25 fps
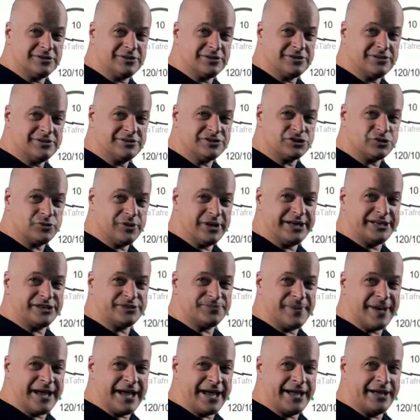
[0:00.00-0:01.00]
Squeeze
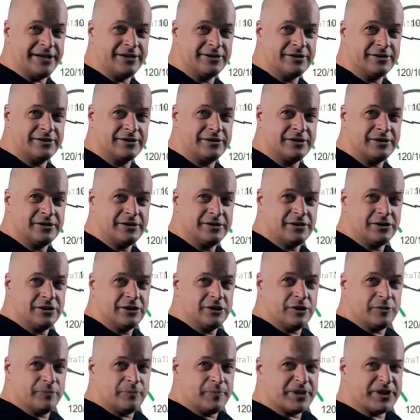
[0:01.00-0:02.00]
me!
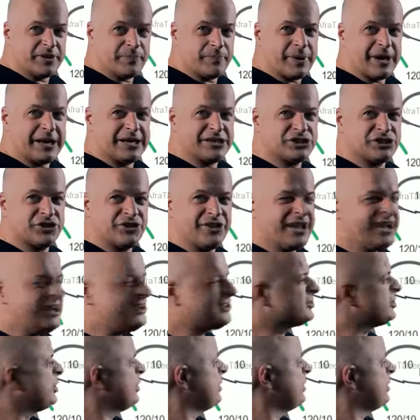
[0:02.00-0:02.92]
But the pressure there is only